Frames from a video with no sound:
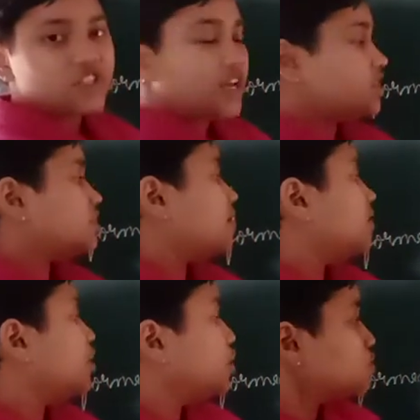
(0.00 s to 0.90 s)
change,
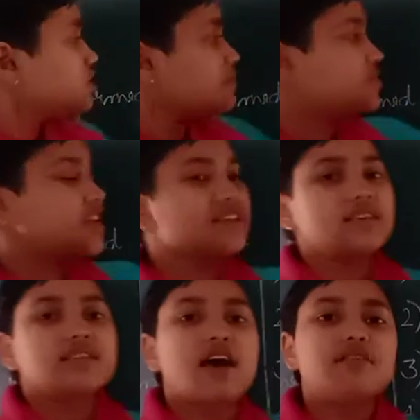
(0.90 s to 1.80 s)
new
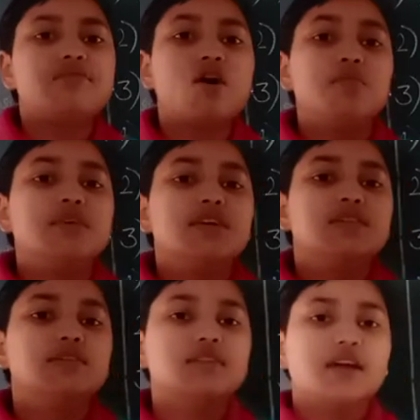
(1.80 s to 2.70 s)
substances are formed.
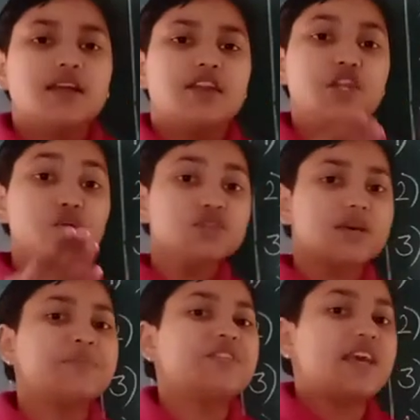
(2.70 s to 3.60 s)
New
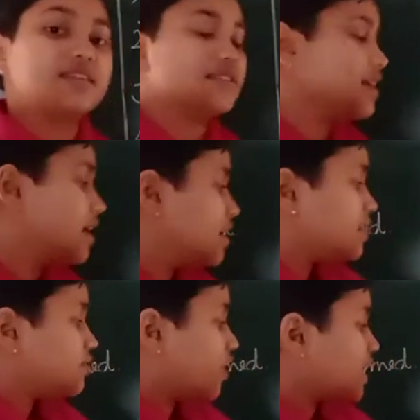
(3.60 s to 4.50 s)
substance.
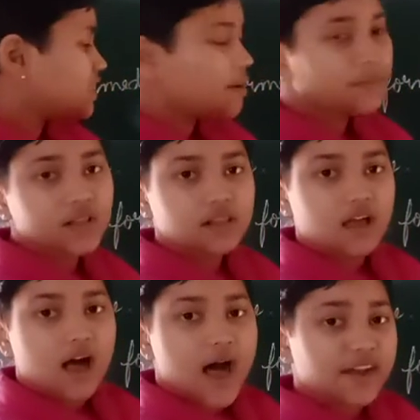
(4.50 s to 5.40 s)
For example,
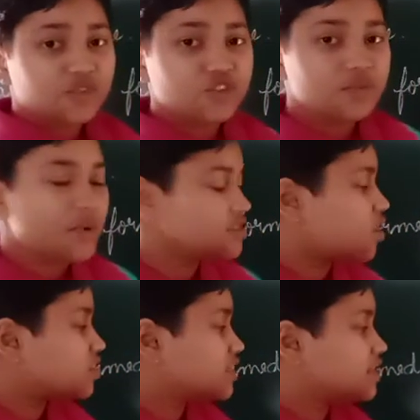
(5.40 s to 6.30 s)
hydrogen plus
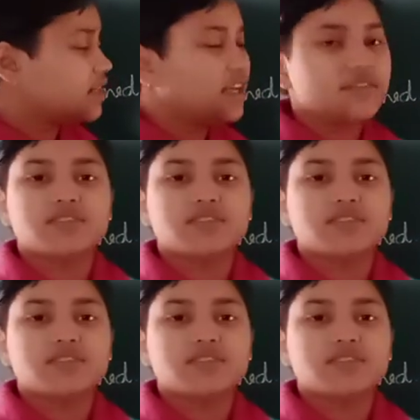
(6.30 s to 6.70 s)
oxygen gives